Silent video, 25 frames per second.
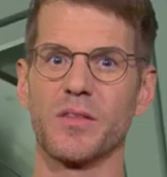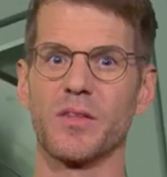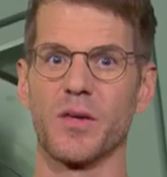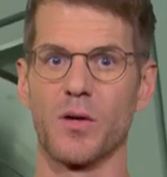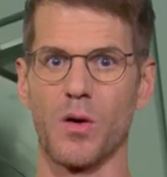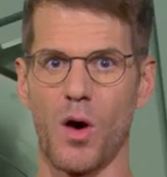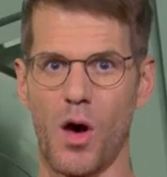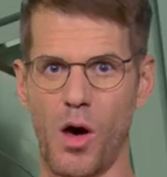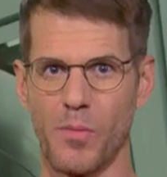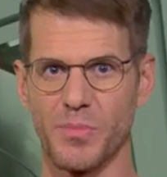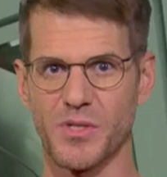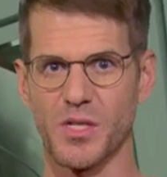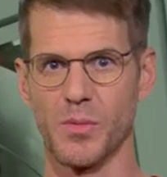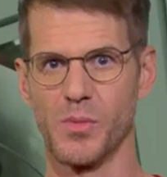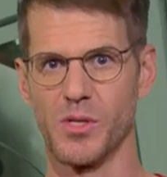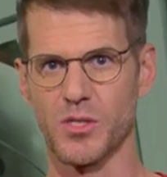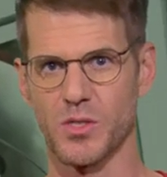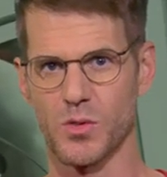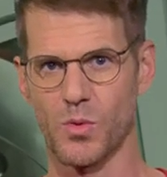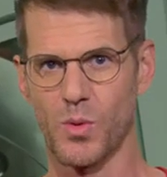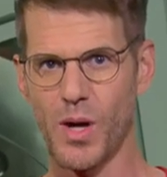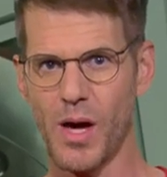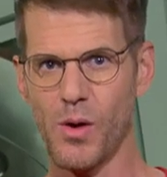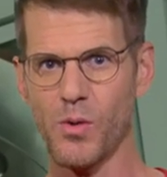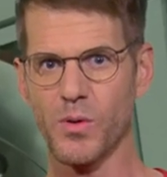the optimal
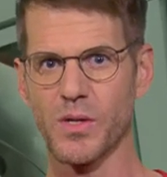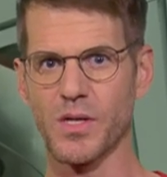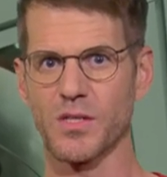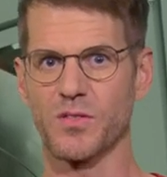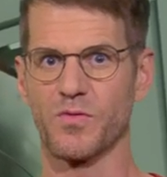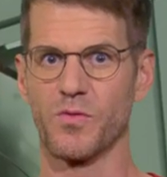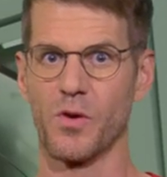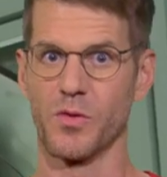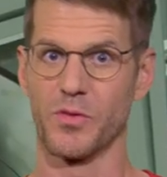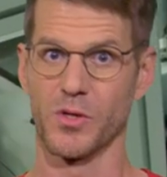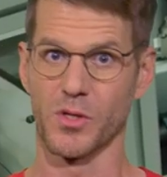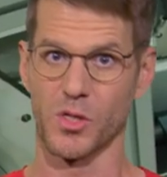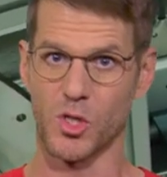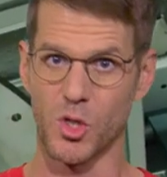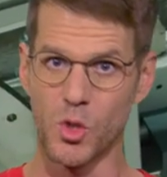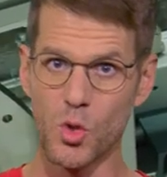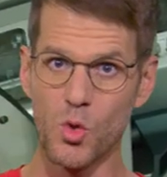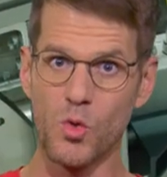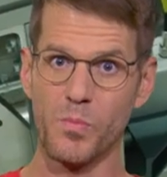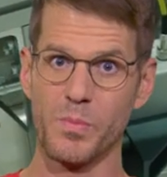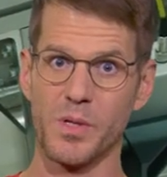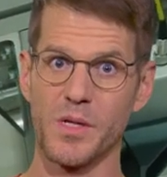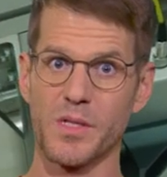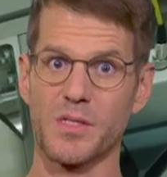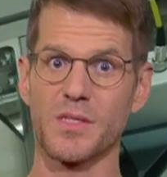surroundings for the
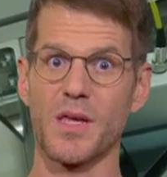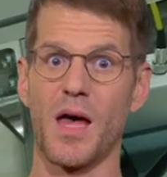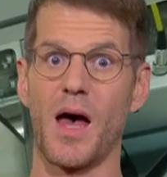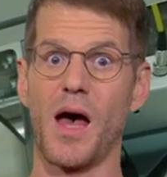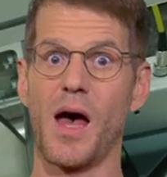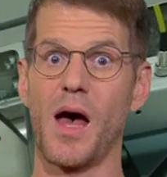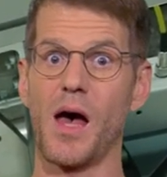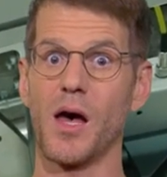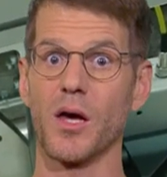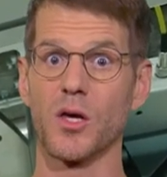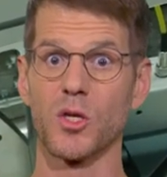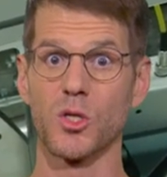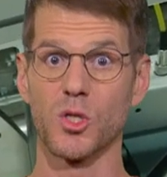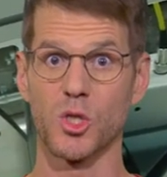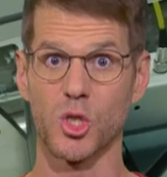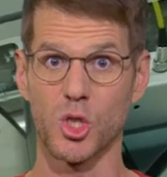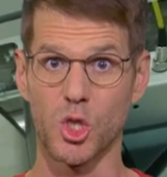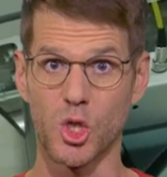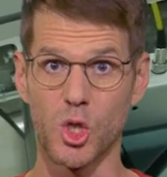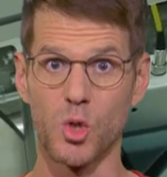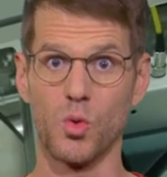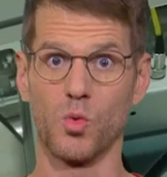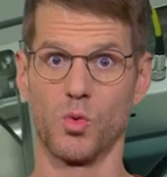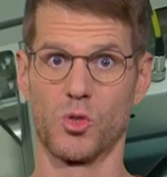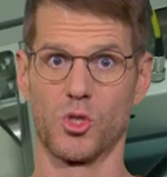qubits are
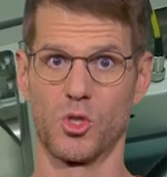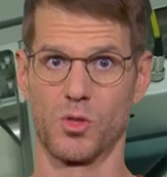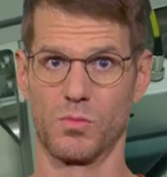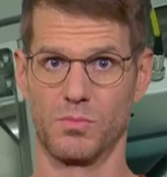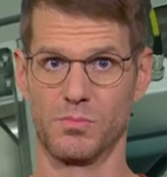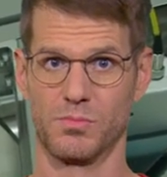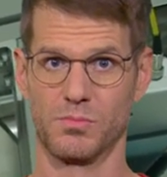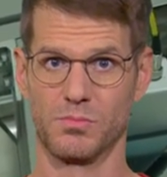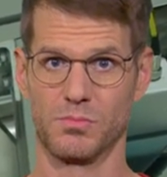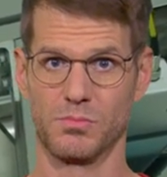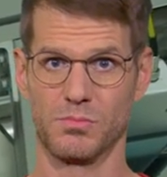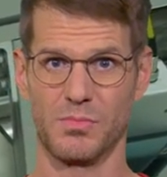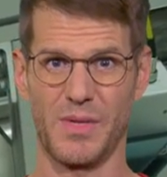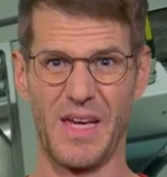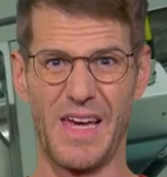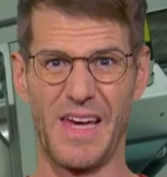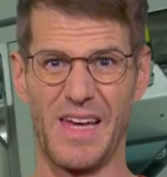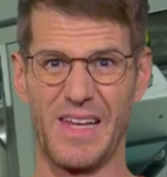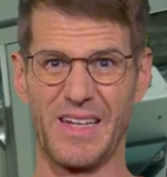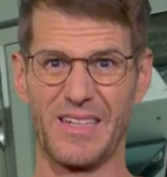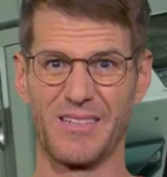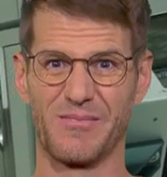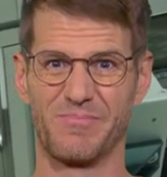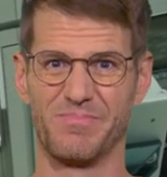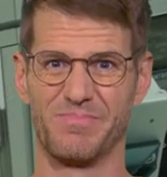huge
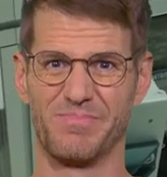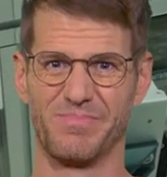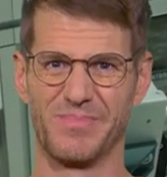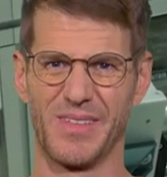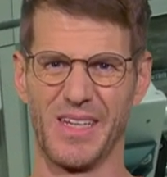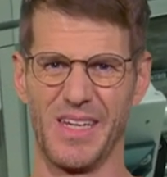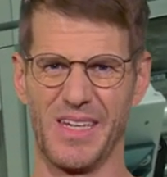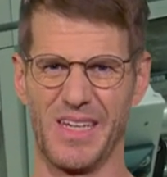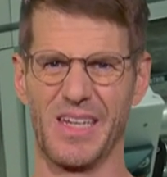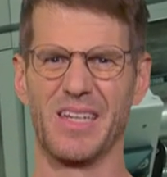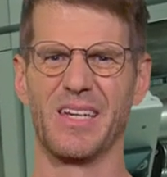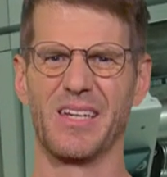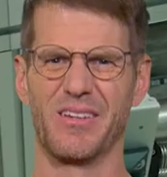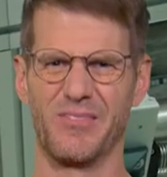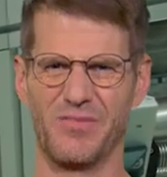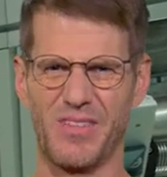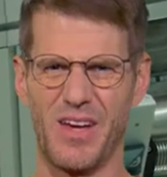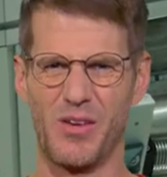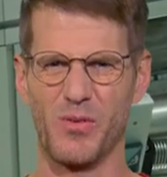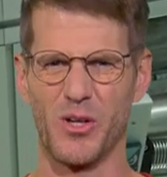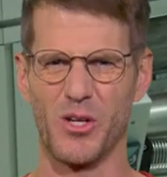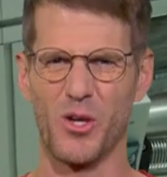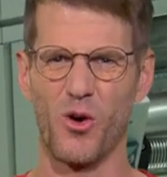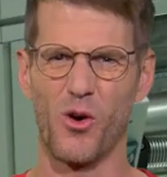and very